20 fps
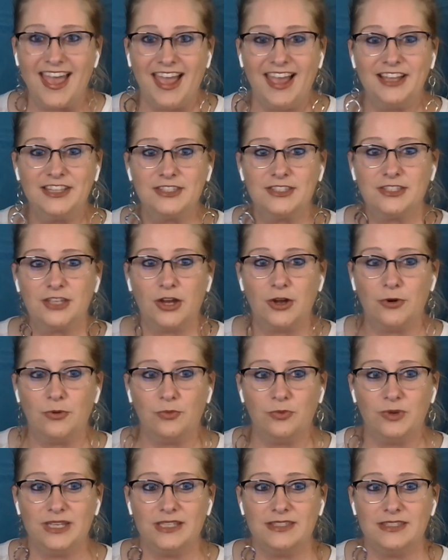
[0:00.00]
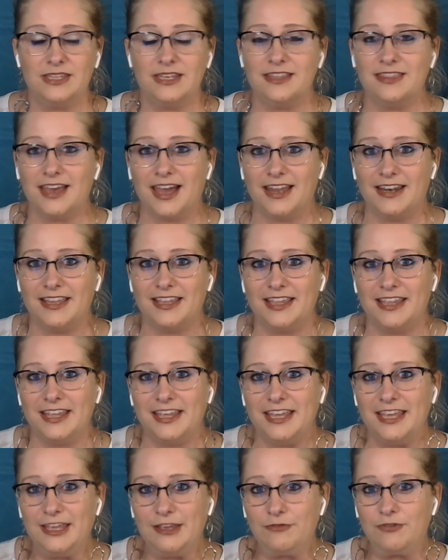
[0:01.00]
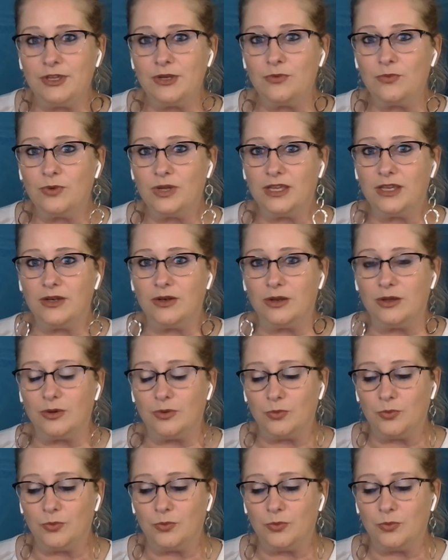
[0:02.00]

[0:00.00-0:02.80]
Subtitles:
And so we see that even when